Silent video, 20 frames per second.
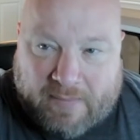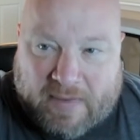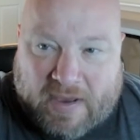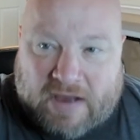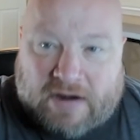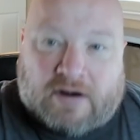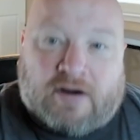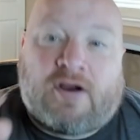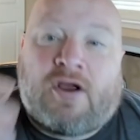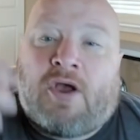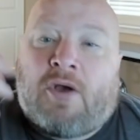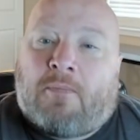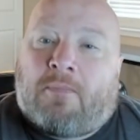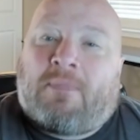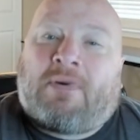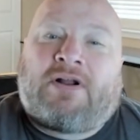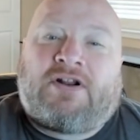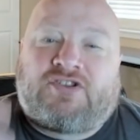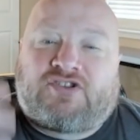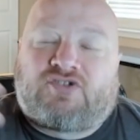matter.
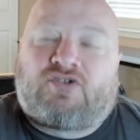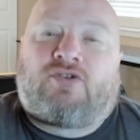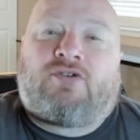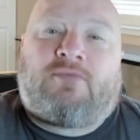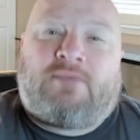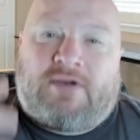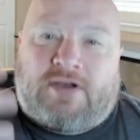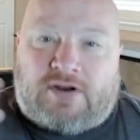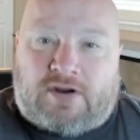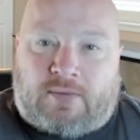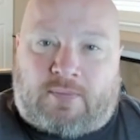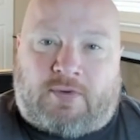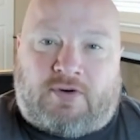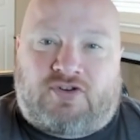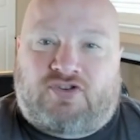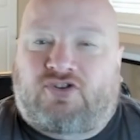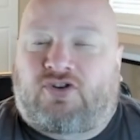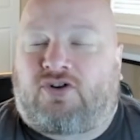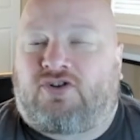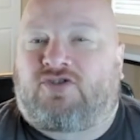But it's going to be a number
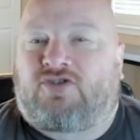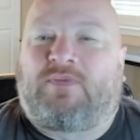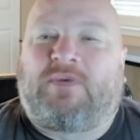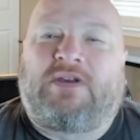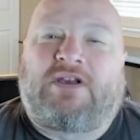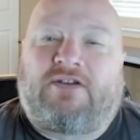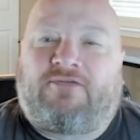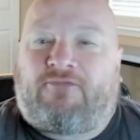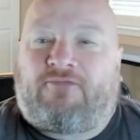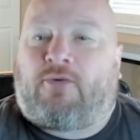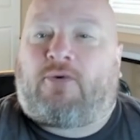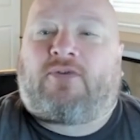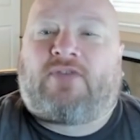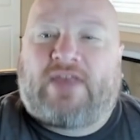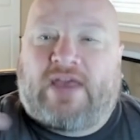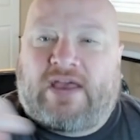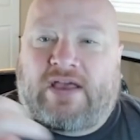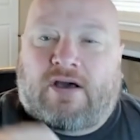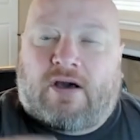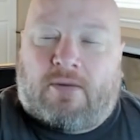of turns before
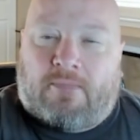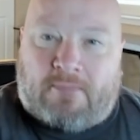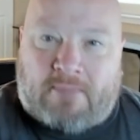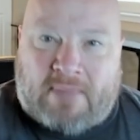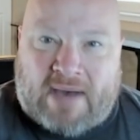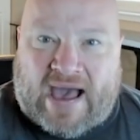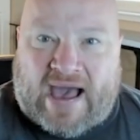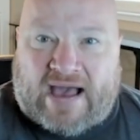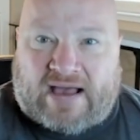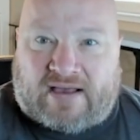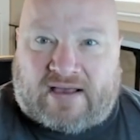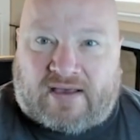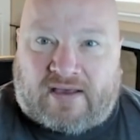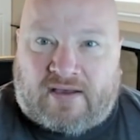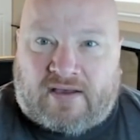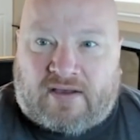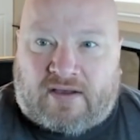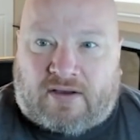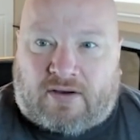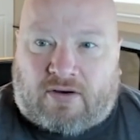they come back.
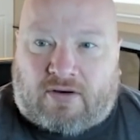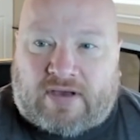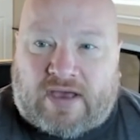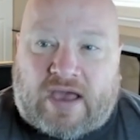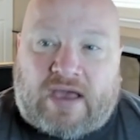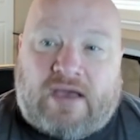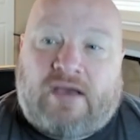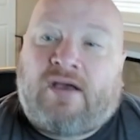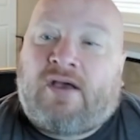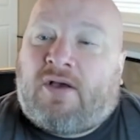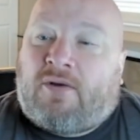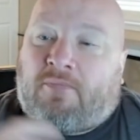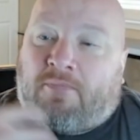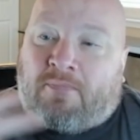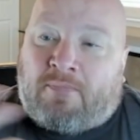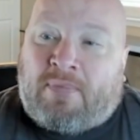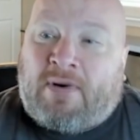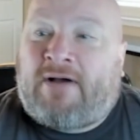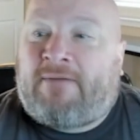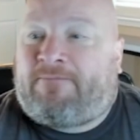Okay,
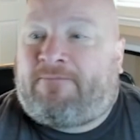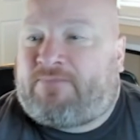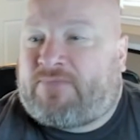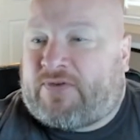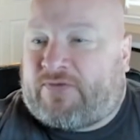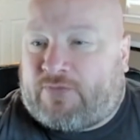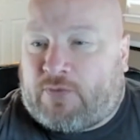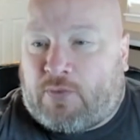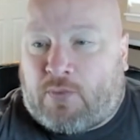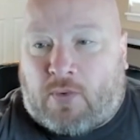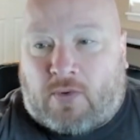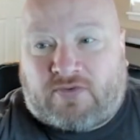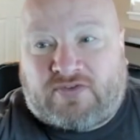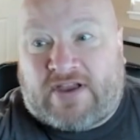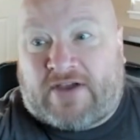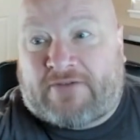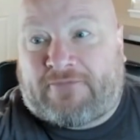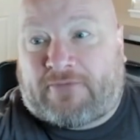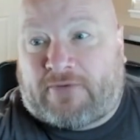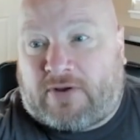but if you
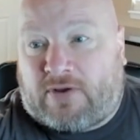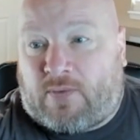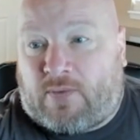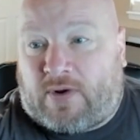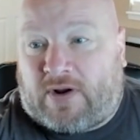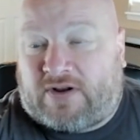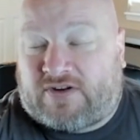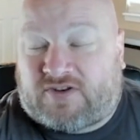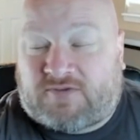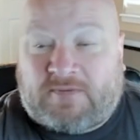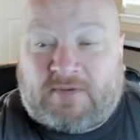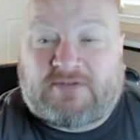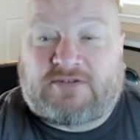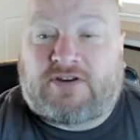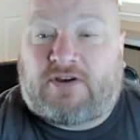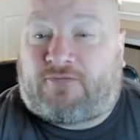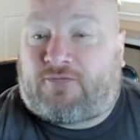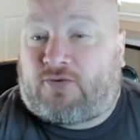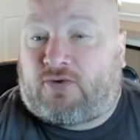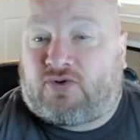definitely want,
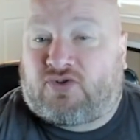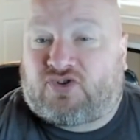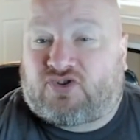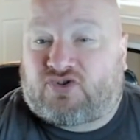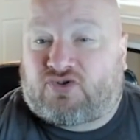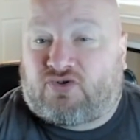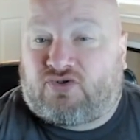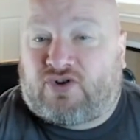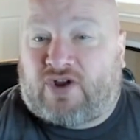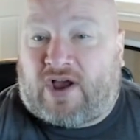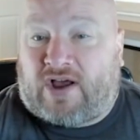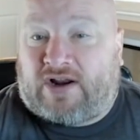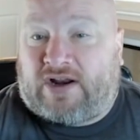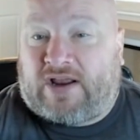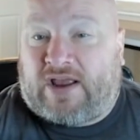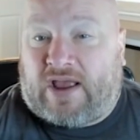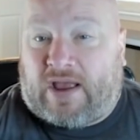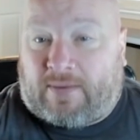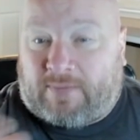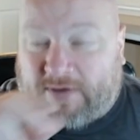especially if you're the Sheriff
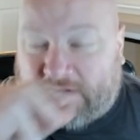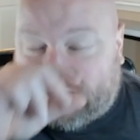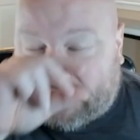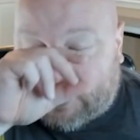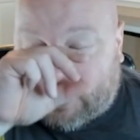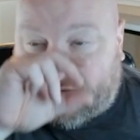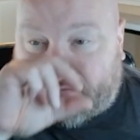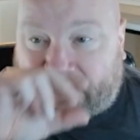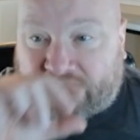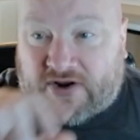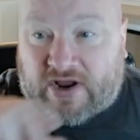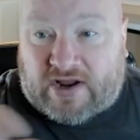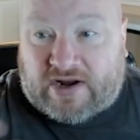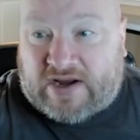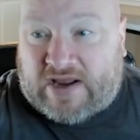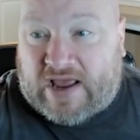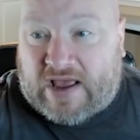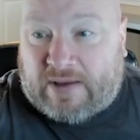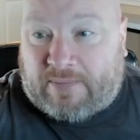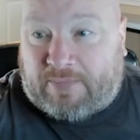of
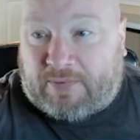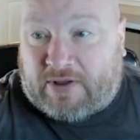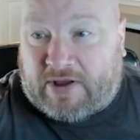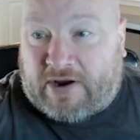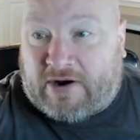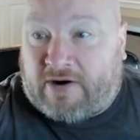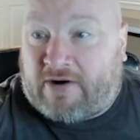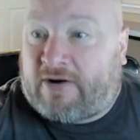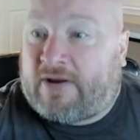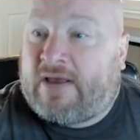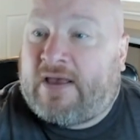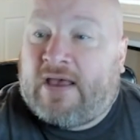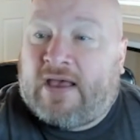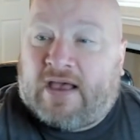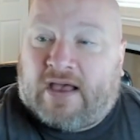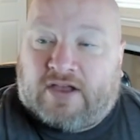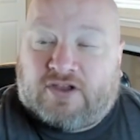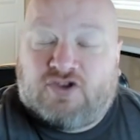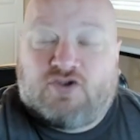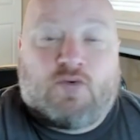Nottingham player,
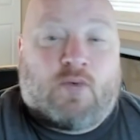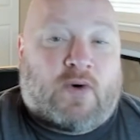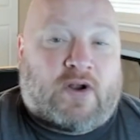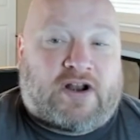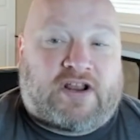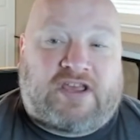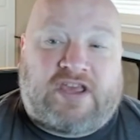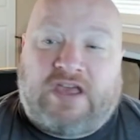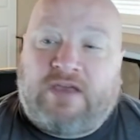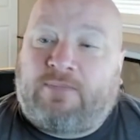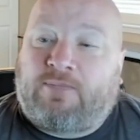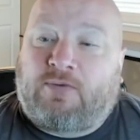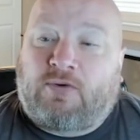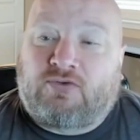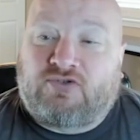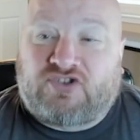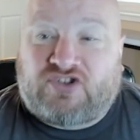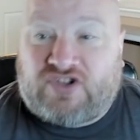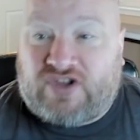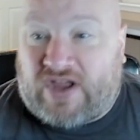and you want to keep
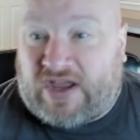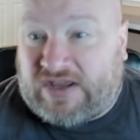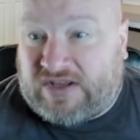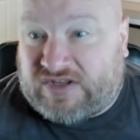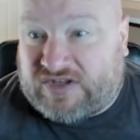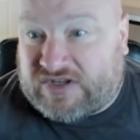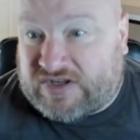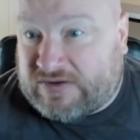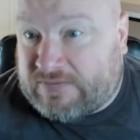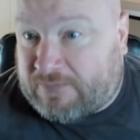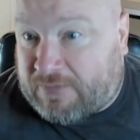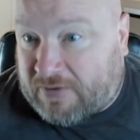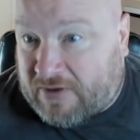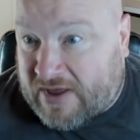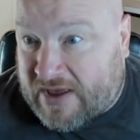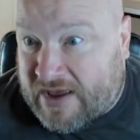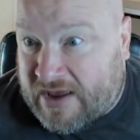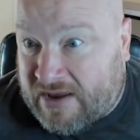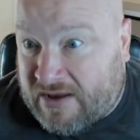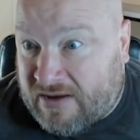those knights in
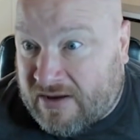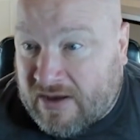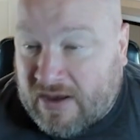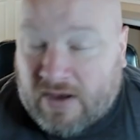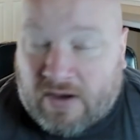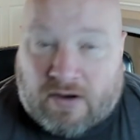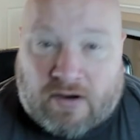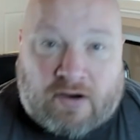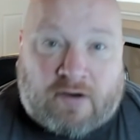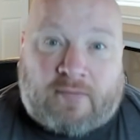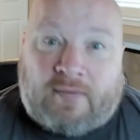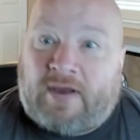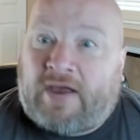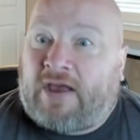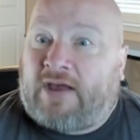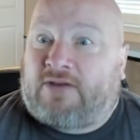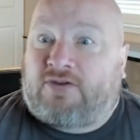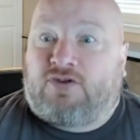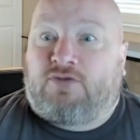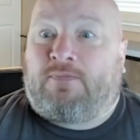play, oh
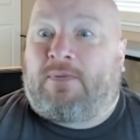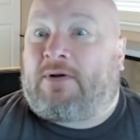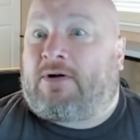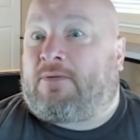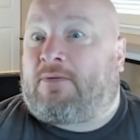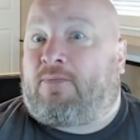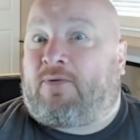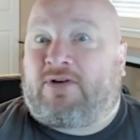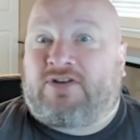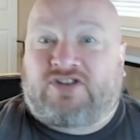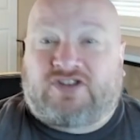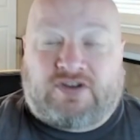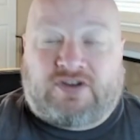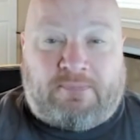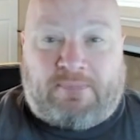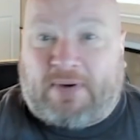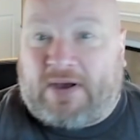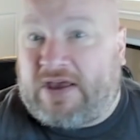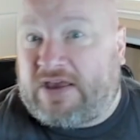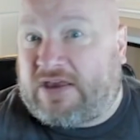man, you better bring some
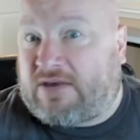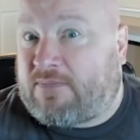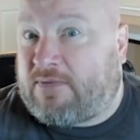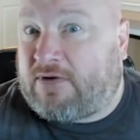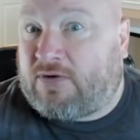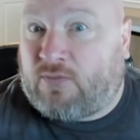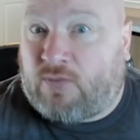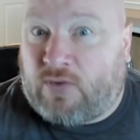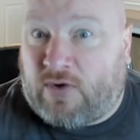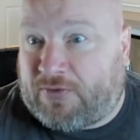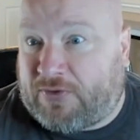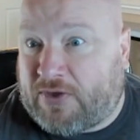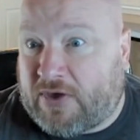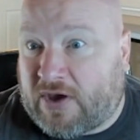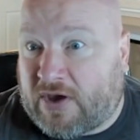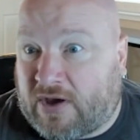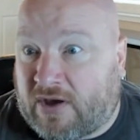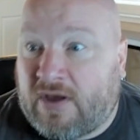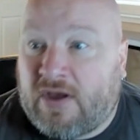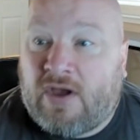pikemen with
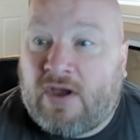you,